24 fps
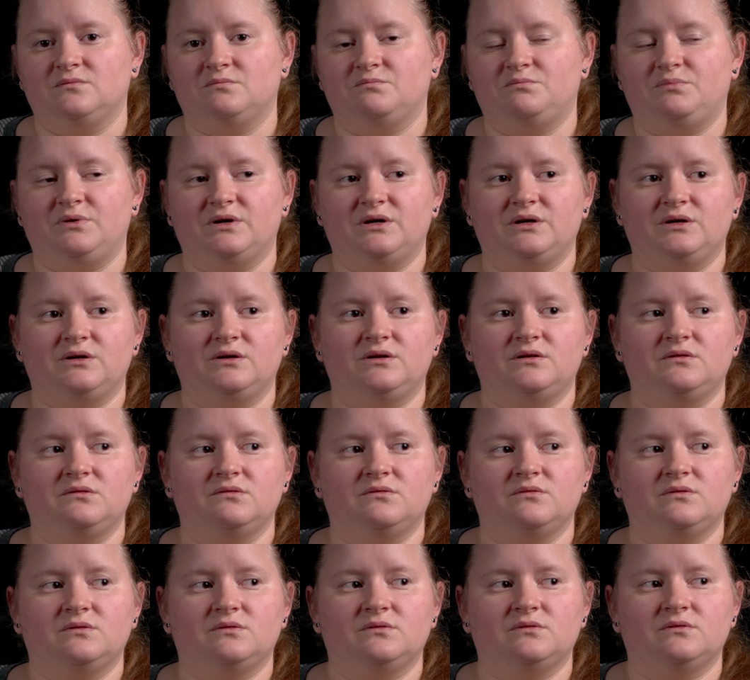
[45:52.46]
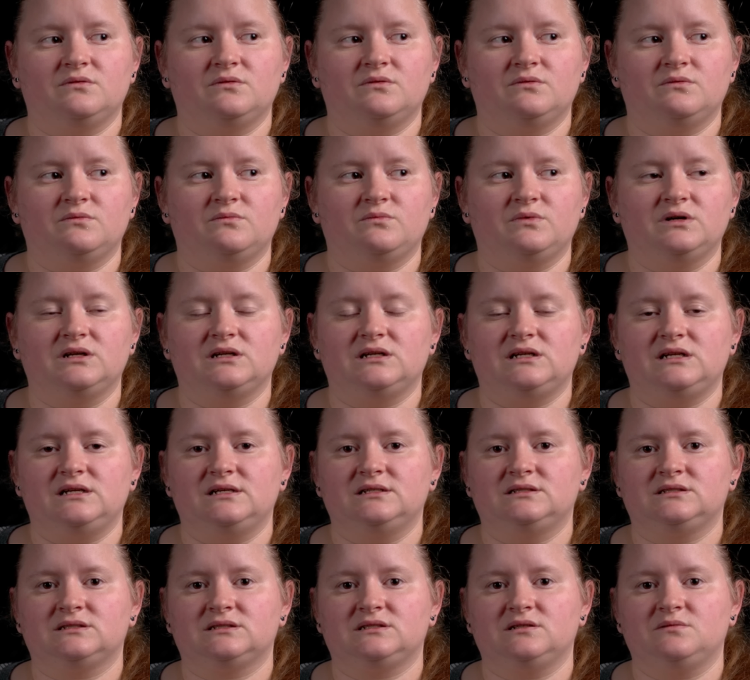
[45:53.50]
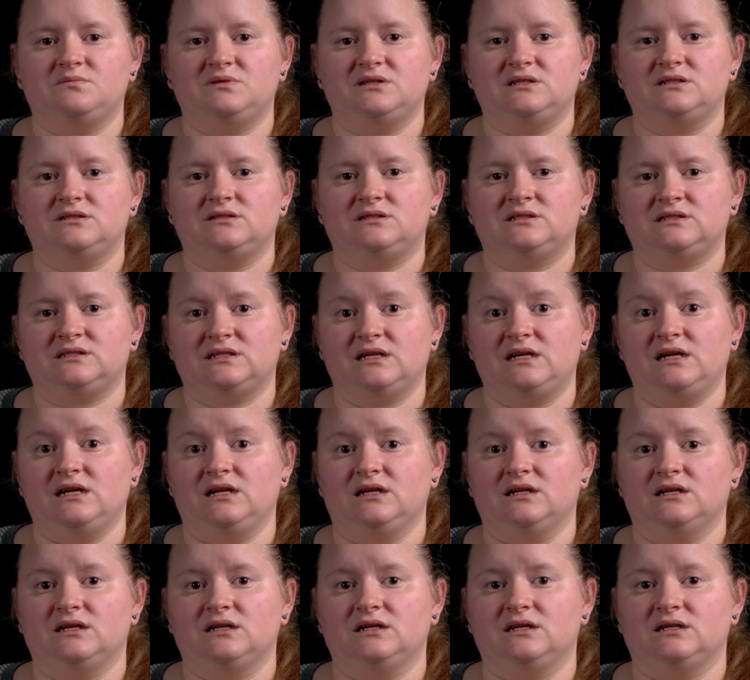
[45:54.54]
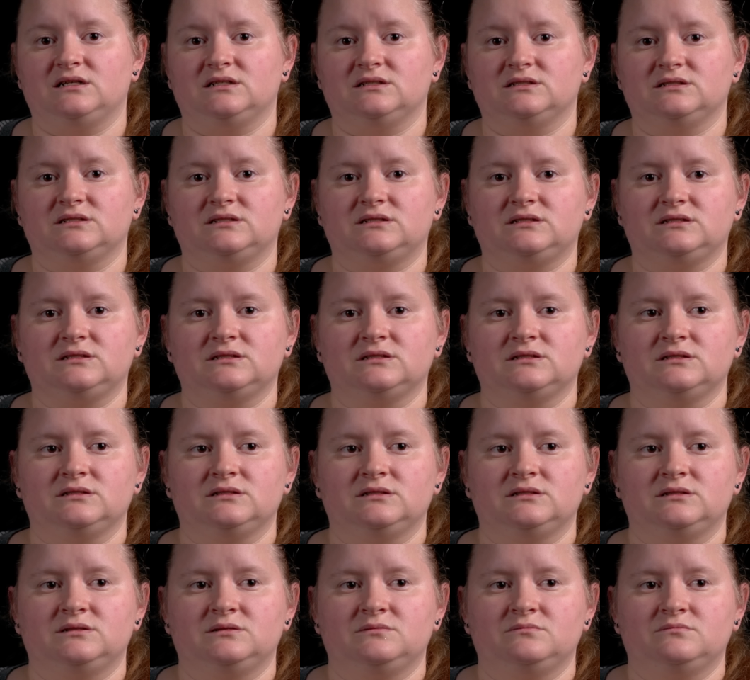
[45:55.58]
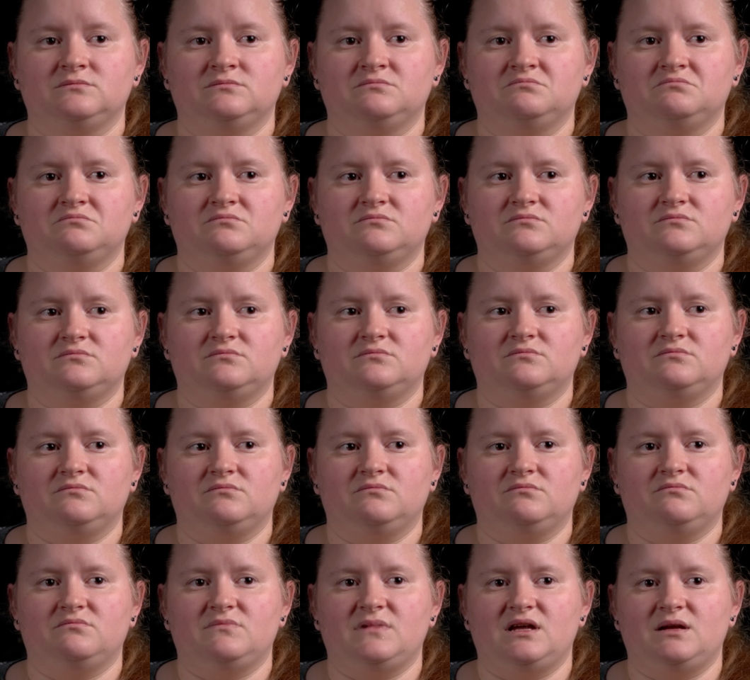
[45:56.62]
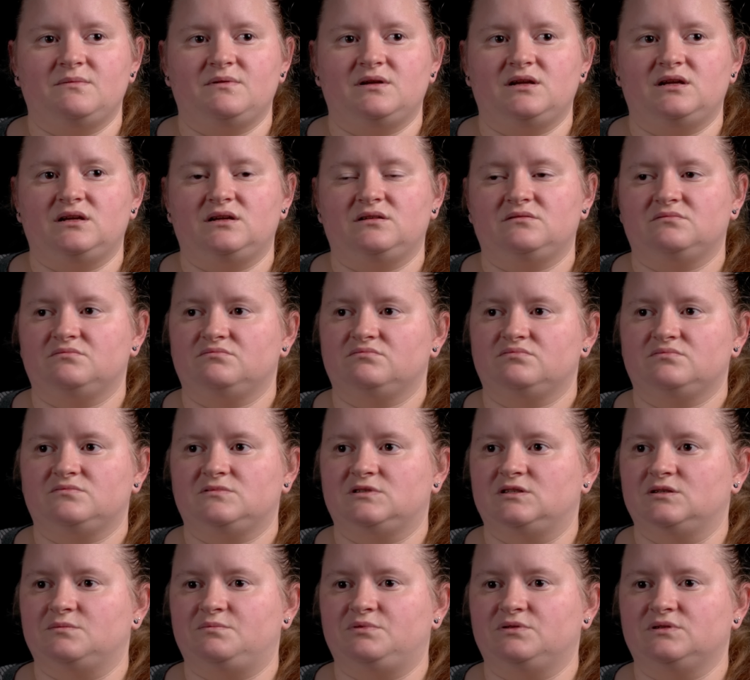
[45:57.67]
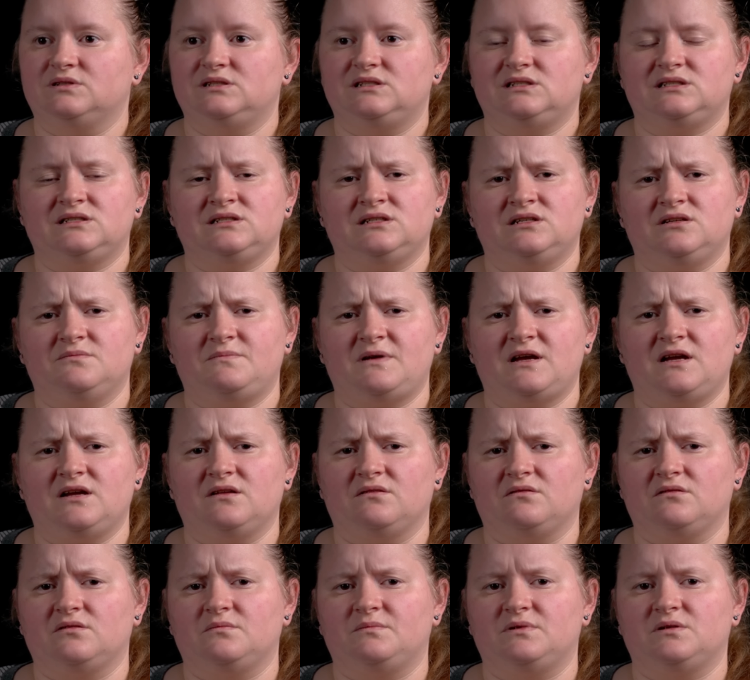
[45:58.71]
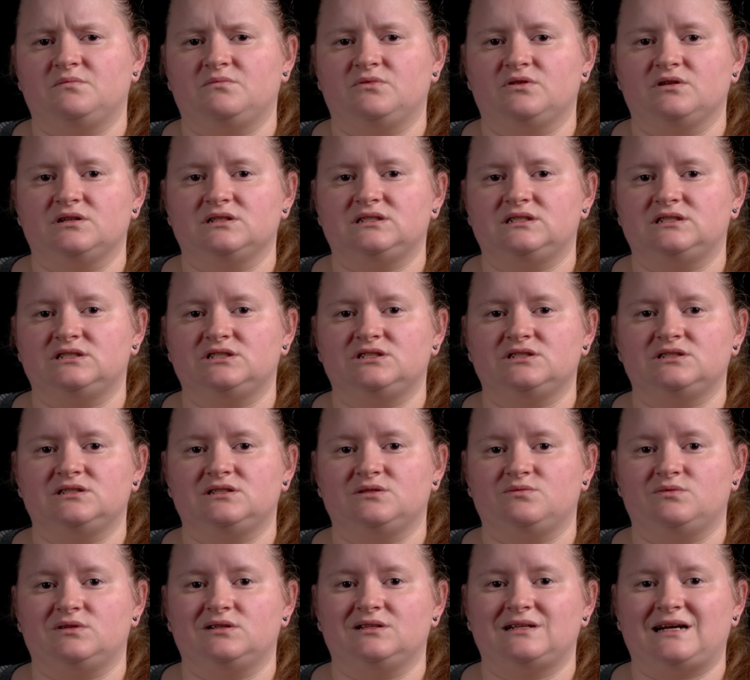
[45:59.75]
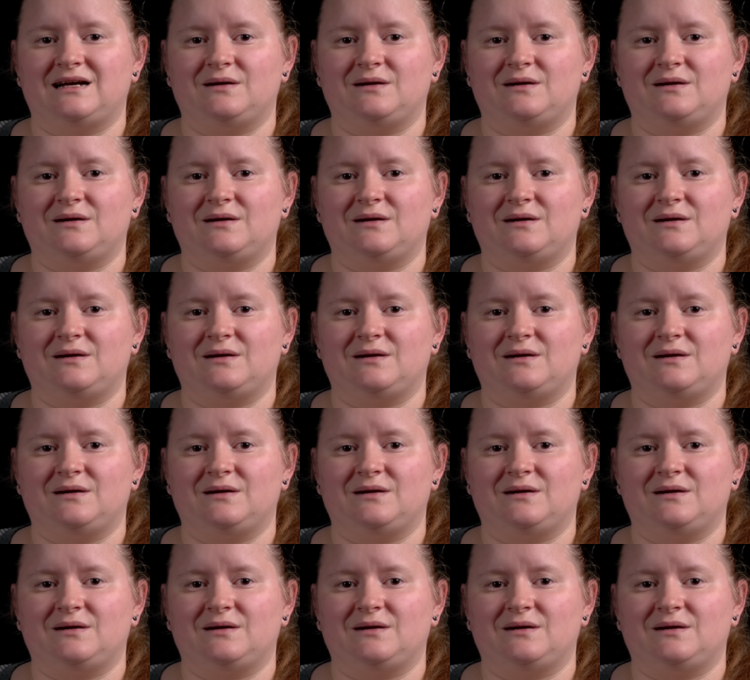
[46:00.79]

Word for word: But what needs to be seen is maybe the police need to pay a little bit more attention to what